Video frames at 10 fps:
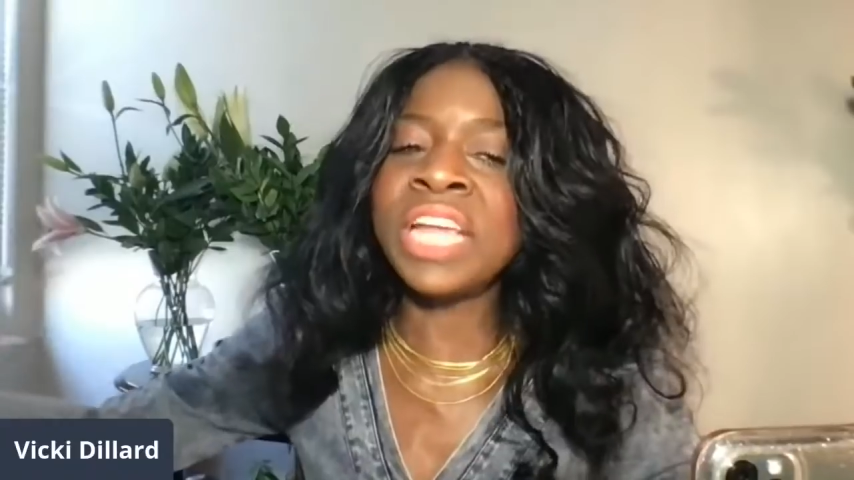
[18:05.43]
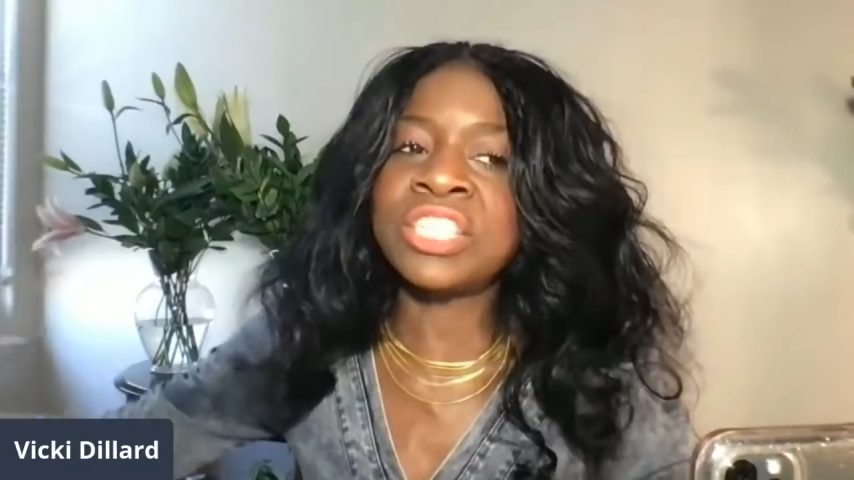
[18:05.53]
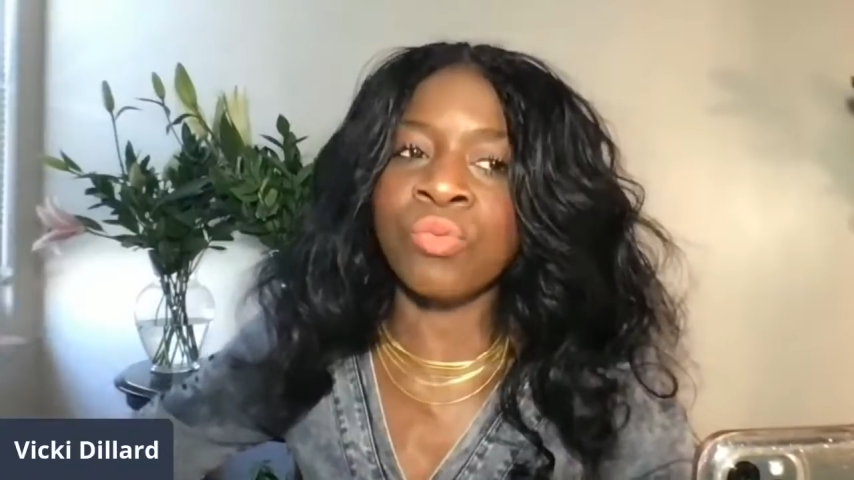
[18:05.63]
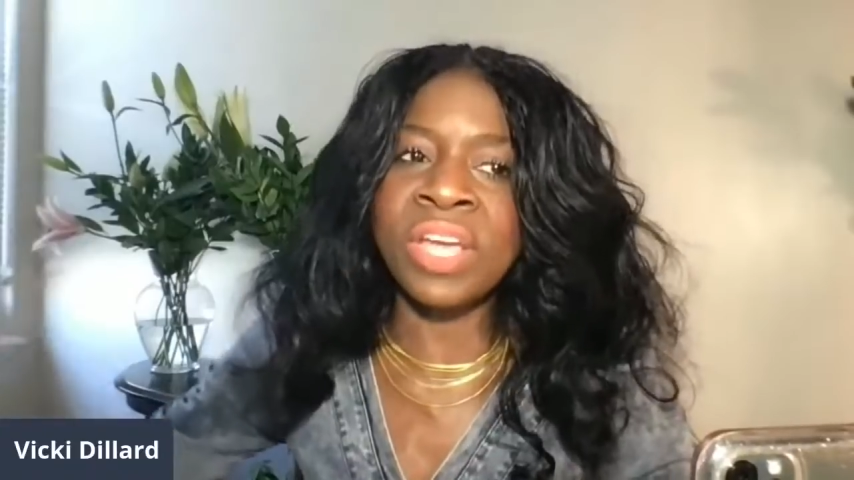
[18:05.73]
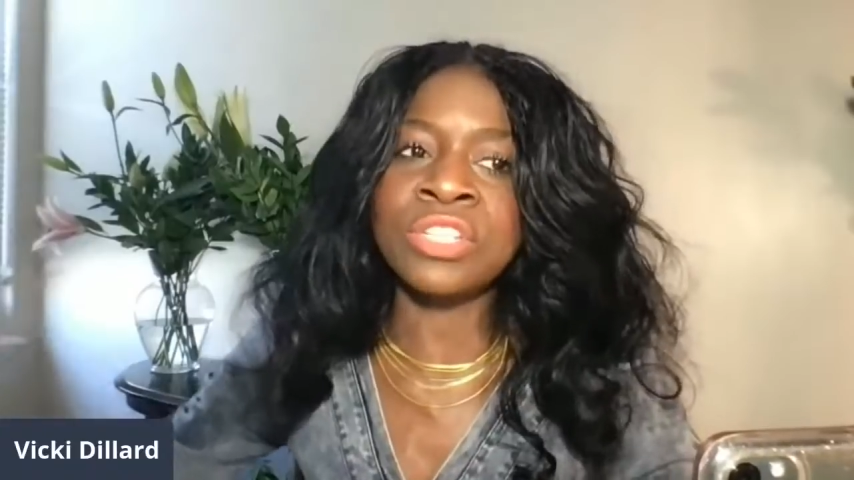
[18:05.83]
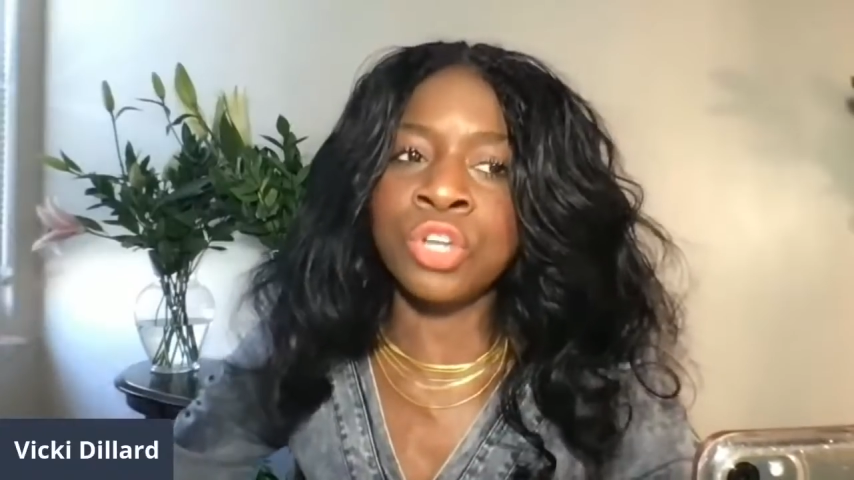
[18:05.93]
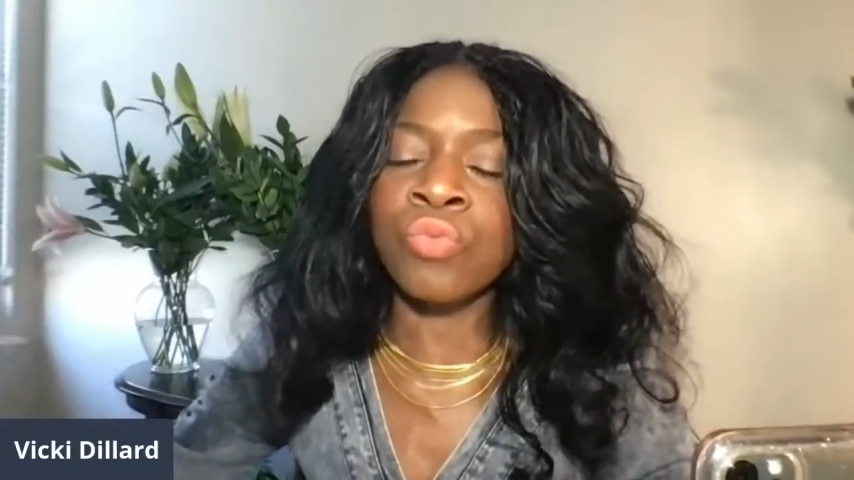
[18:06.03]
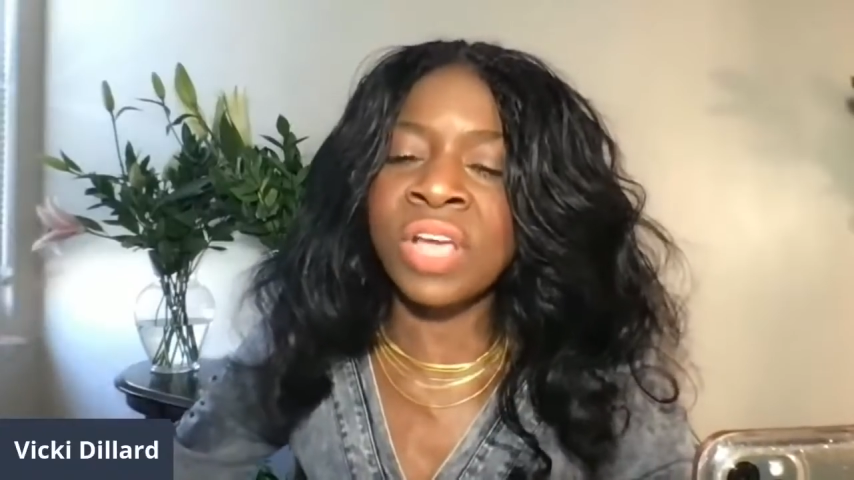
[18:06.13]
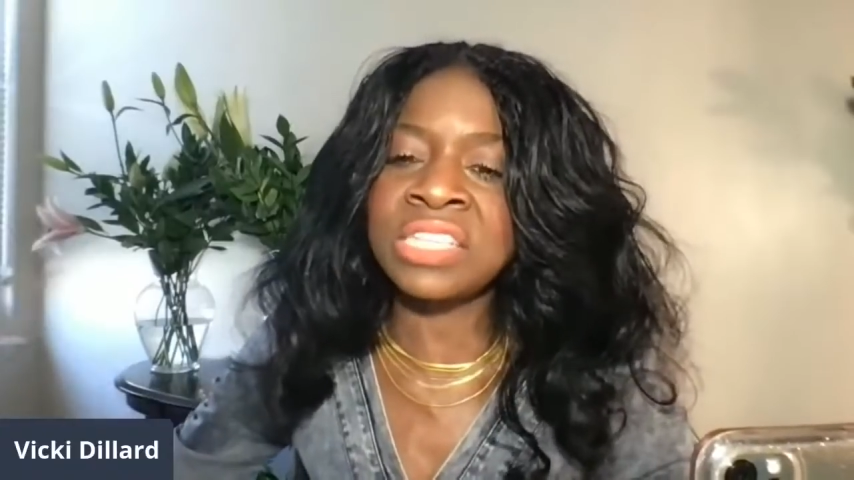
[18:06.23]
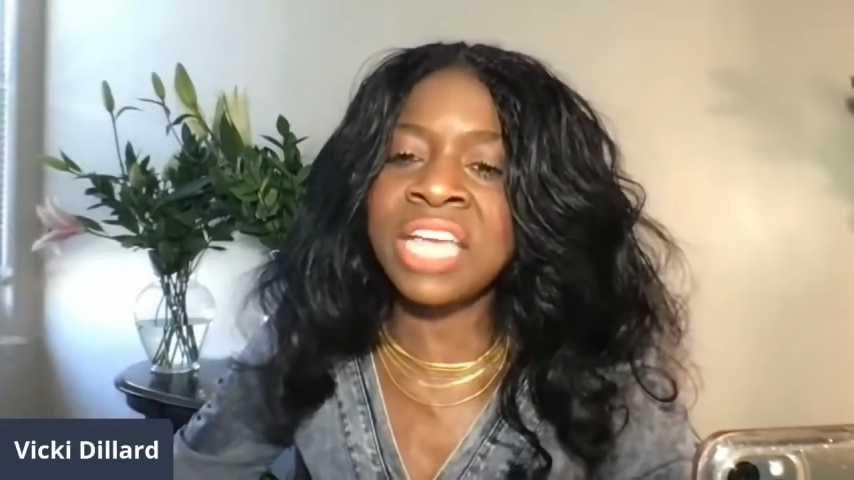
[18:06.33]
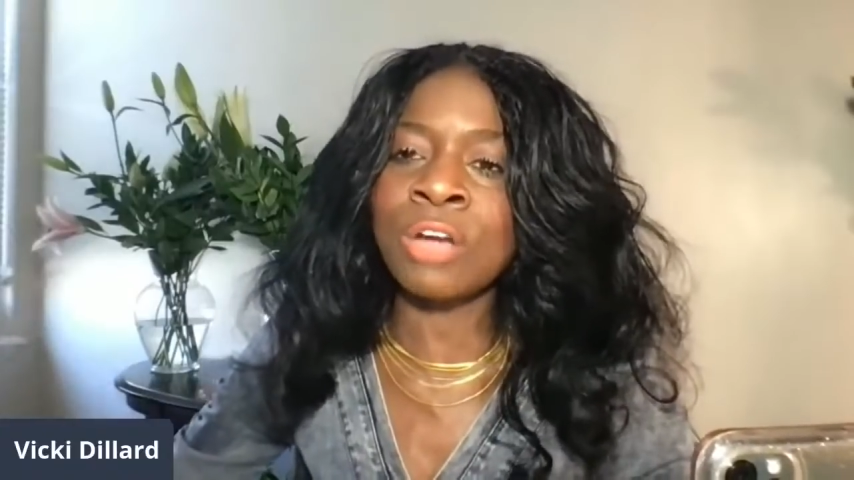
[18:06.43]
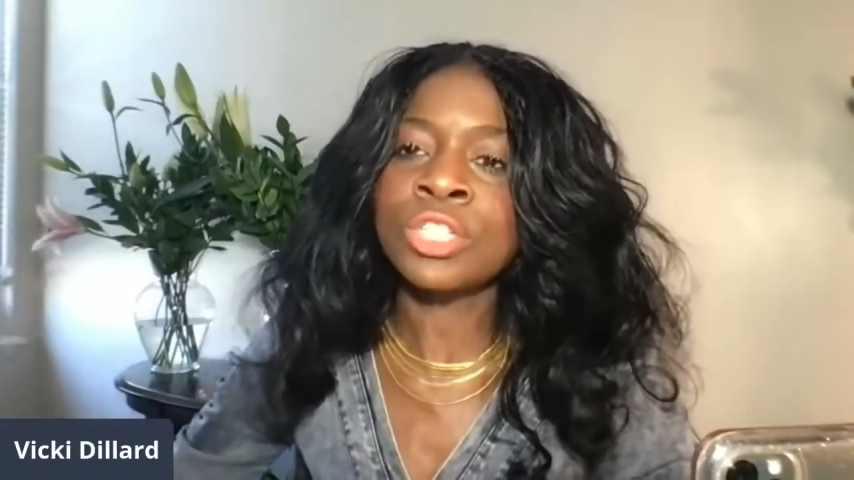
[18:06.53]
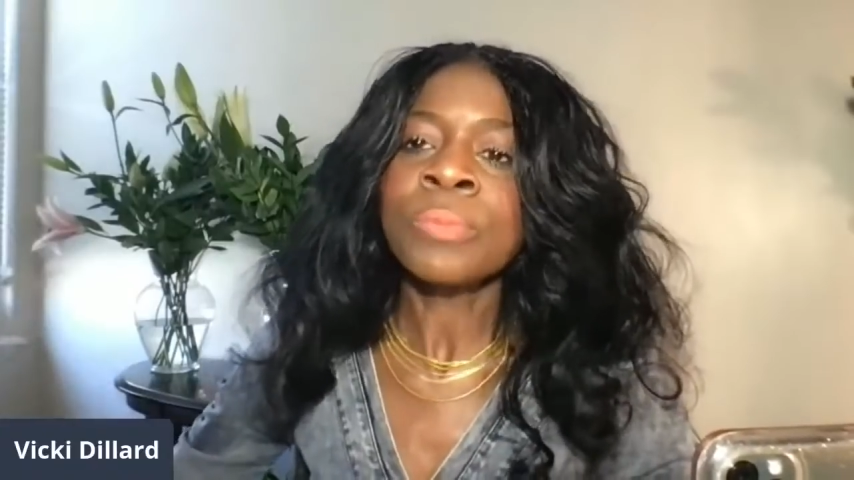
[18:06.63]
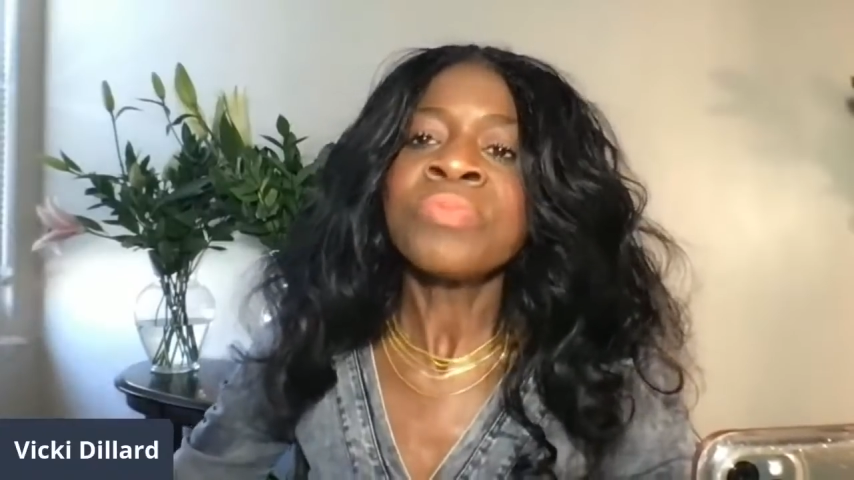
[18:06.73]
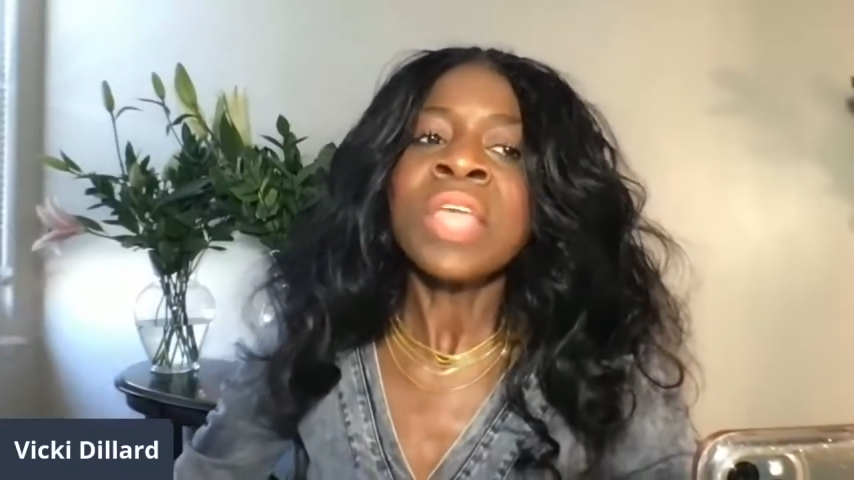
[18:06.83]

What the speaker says: need to do research